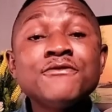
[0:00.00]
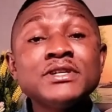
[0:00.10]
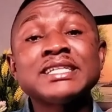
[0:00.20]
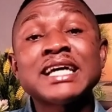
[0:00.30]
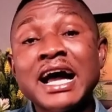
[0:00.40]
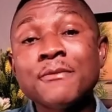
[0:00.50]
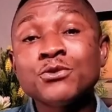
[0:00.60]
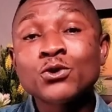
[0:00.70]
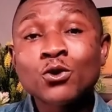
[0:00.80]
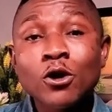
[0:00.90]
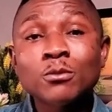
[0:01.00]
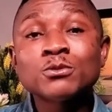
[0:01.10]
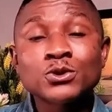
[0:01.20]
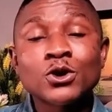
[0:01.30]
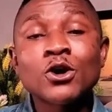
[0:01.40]
every time you
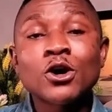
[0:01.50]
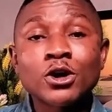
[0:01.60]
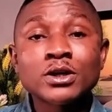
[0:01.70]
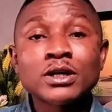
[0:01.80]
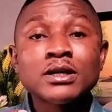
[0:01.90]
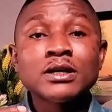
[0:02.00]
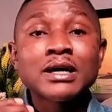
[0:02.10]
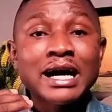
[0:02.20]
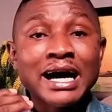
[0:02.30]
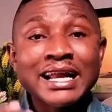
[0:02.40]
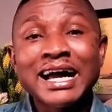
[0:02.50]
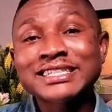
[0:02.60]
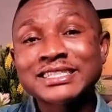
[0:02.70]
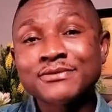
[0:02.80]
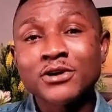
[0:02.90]
come to God and
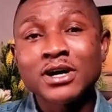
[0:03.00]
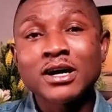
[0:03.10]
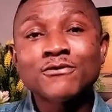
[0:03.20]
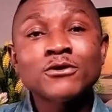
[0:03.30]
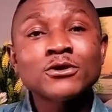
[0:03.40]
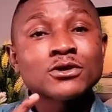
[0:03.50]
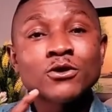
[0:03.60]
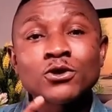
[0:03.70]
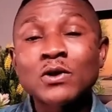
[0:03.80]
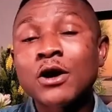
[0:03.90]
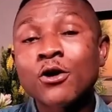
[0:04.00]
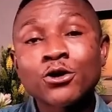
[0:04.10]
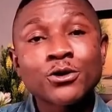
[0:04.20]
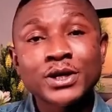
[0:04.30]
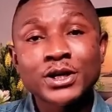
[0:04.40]
ask Him for help, first of all, you are
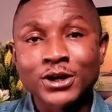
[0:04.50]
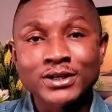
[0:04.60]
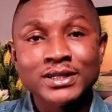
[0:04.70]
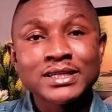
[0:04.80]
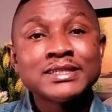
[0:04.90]
honoring God.